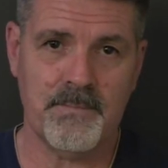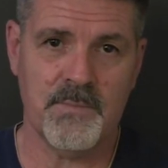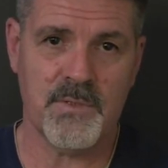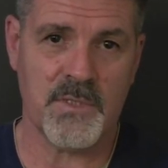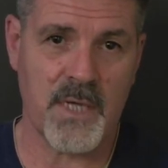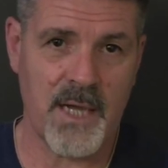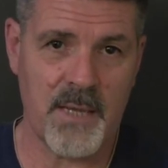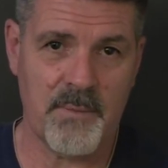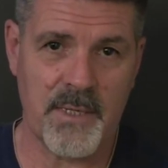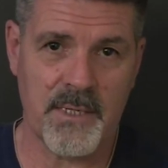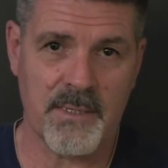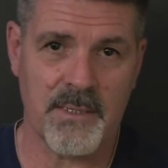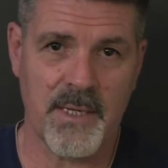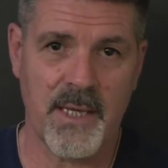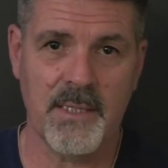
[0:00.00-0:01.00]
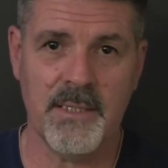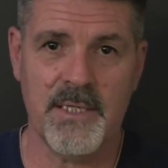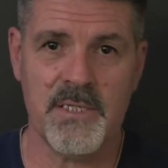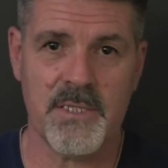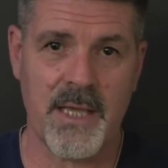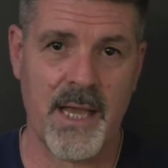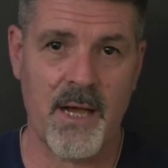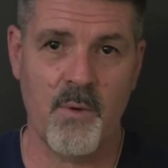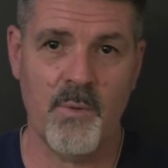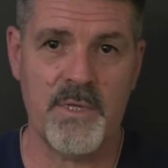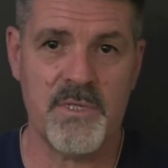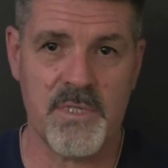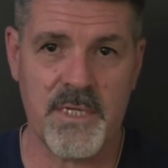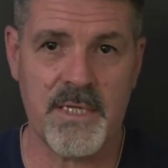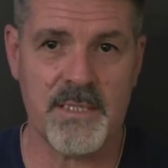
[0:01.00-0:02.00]
timing, at least how we
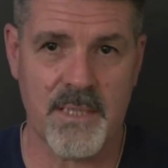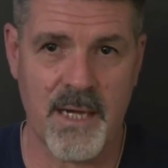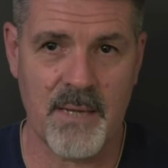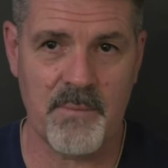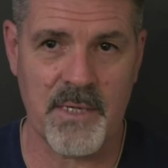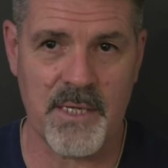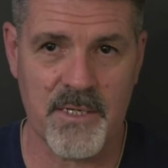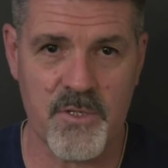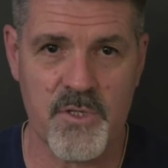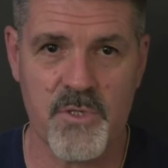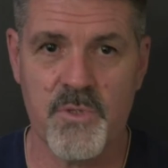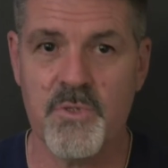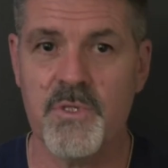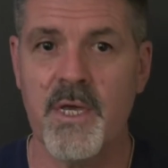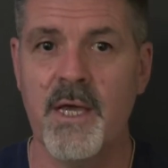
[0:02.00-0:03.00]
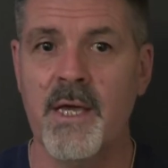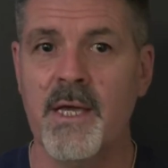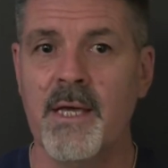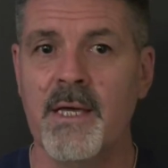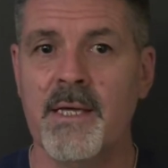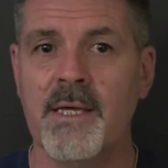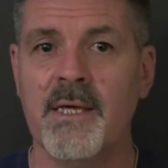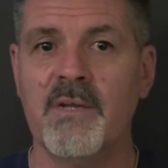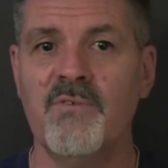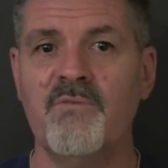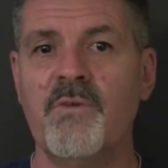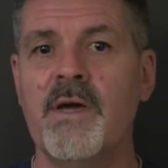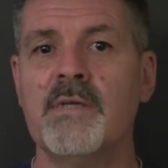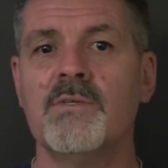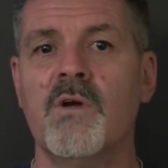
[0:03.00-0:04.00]
see timing issues, can
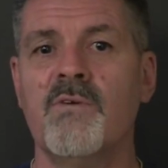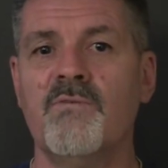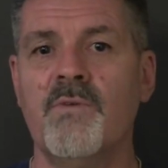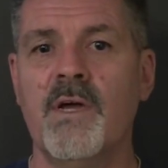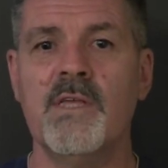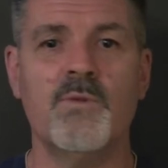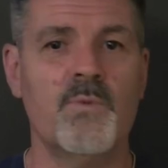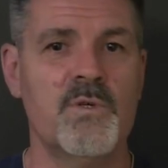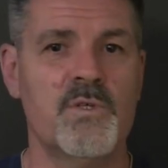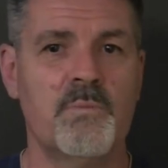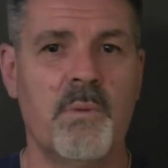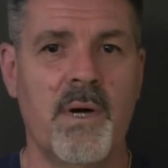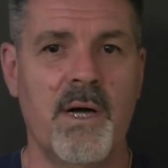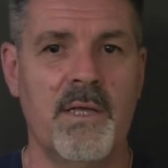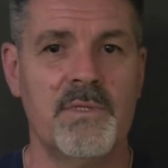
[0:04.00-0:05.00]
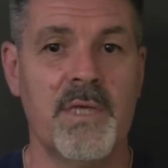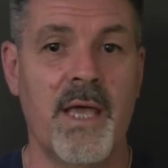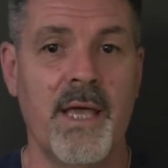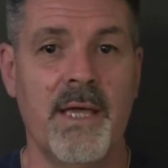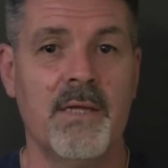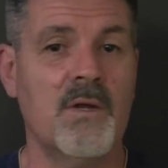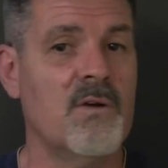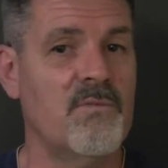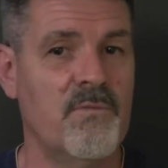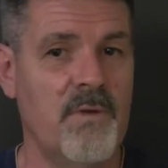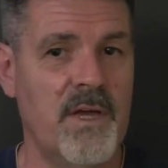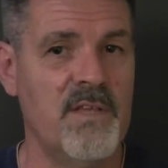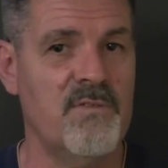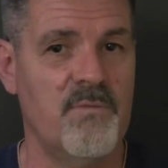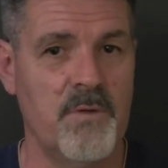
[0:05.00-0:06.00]
affect our faith response and our
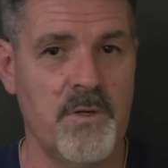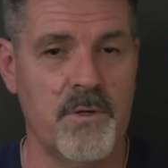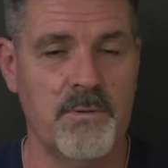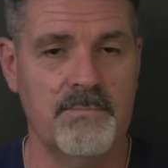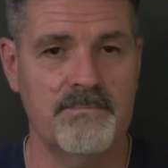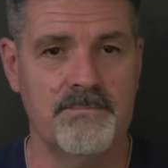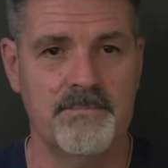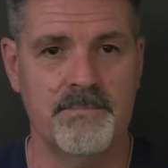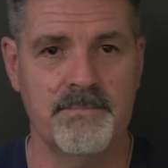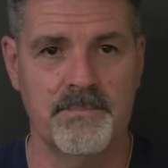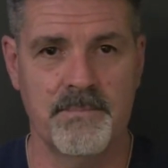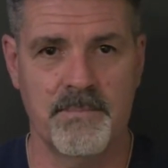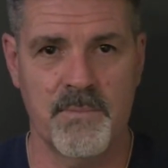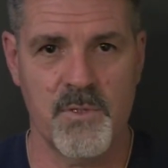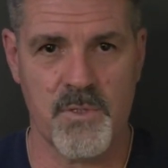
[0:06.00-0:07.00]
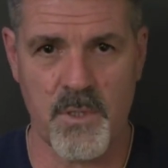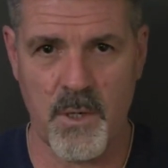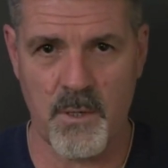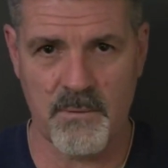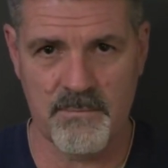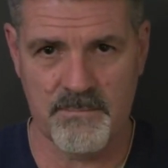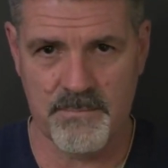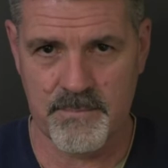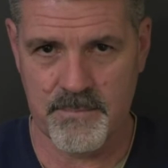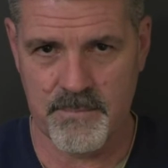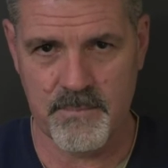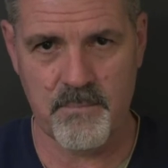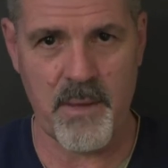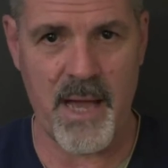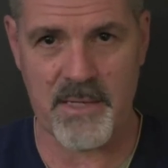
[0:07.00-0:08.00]
faith view. So,
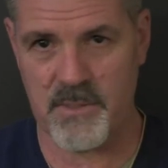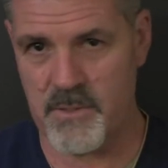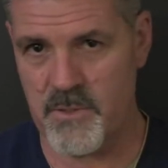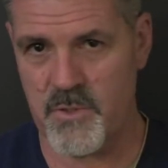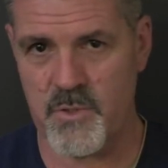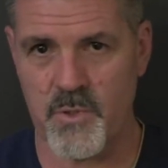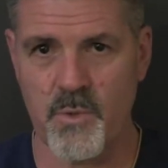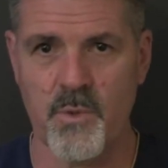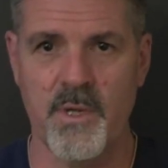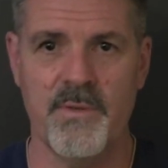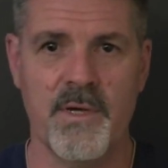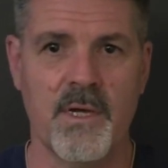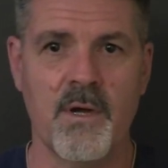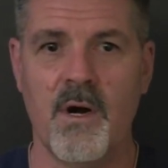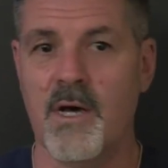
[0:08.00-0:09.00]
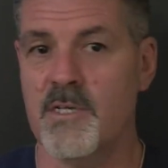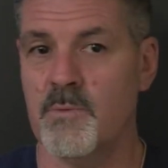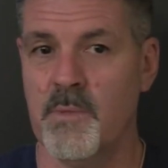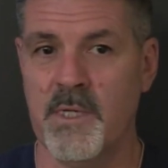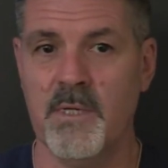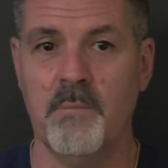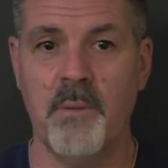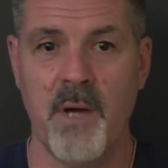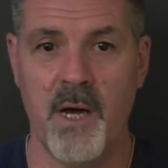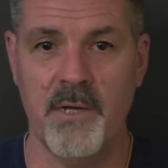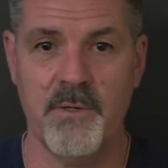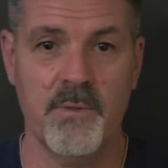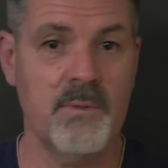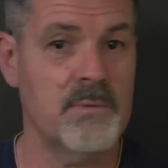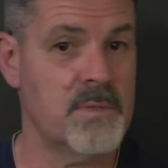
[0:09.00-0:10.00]
back to the story that caused me to
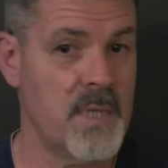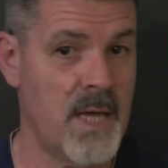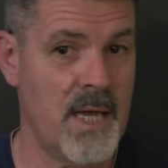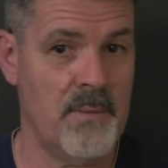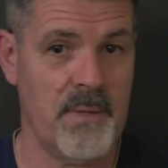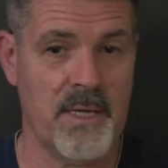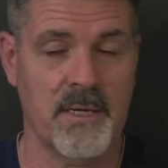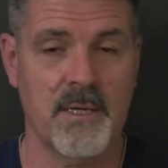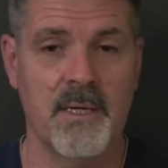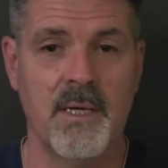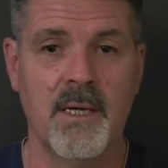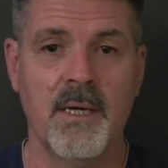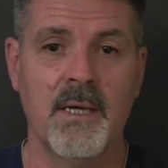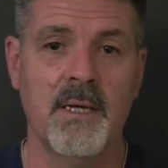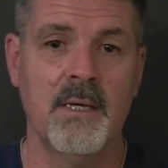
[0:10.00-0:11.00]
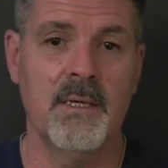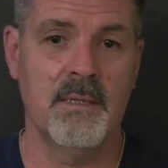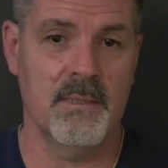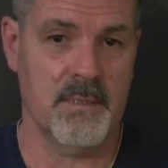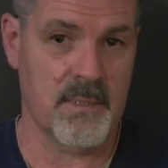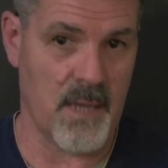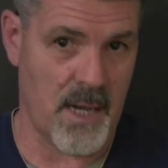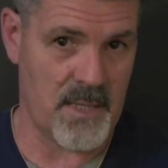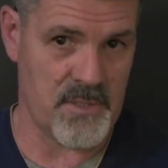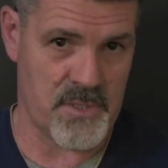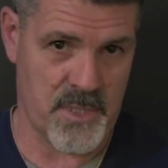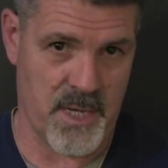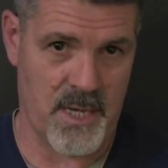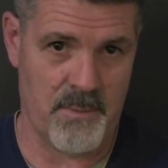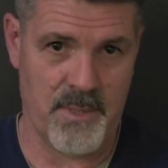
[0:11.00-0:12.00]
ponder timing God's
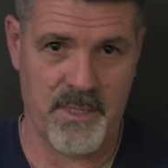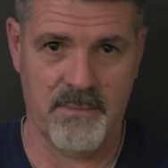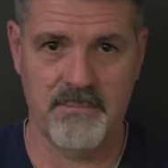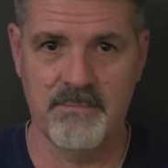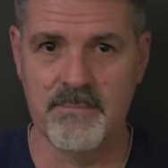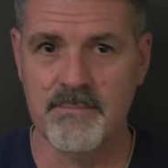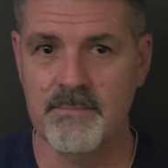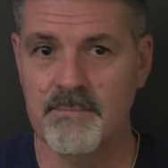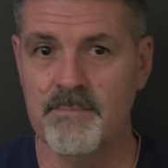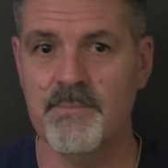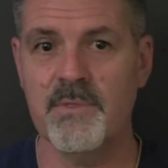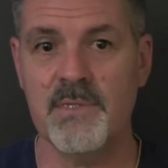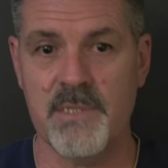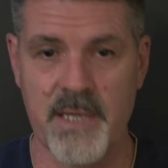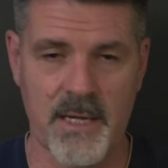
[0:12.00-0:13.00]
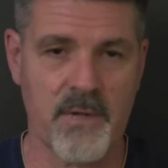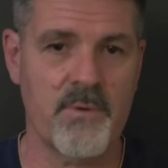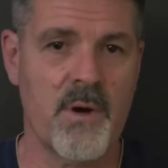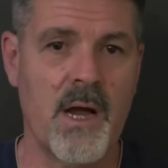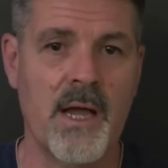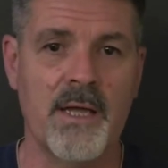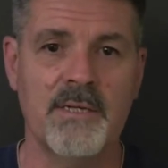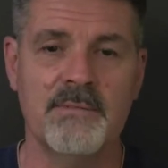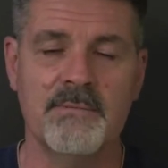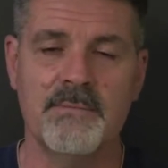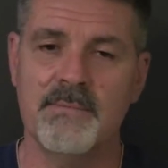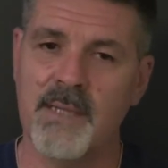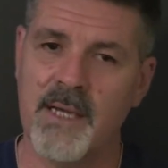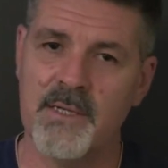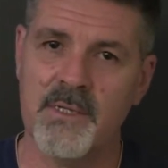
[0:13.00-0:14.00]
timing, Zechariah
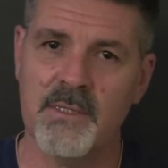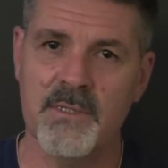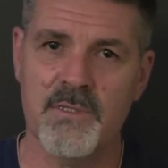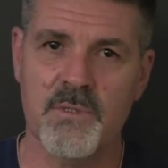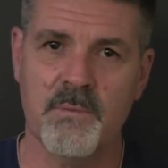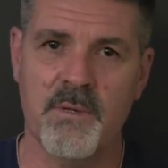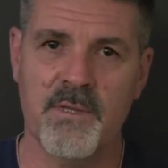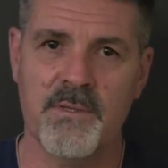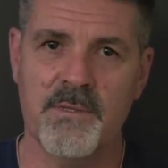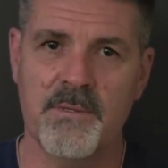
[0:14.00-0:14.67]
and Elizabeth.